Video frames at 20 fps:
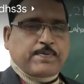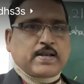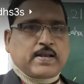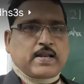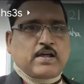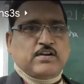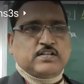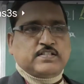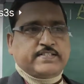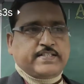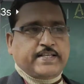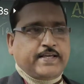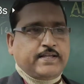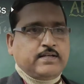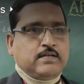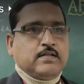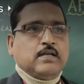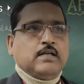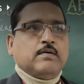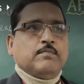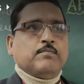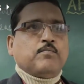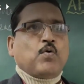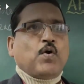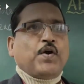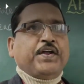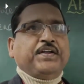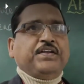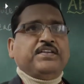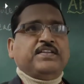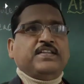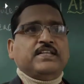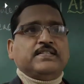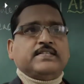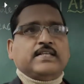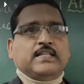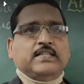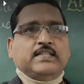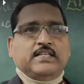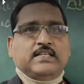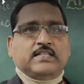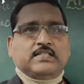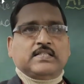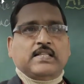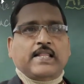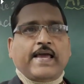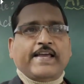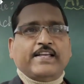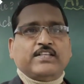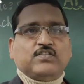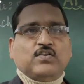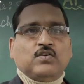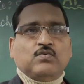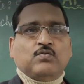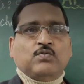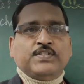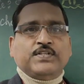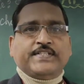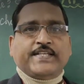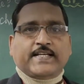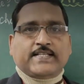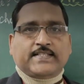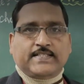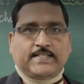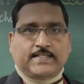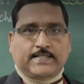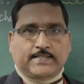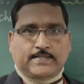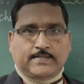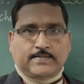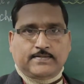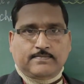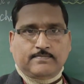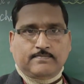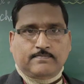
I will say point this and this lies on which axis?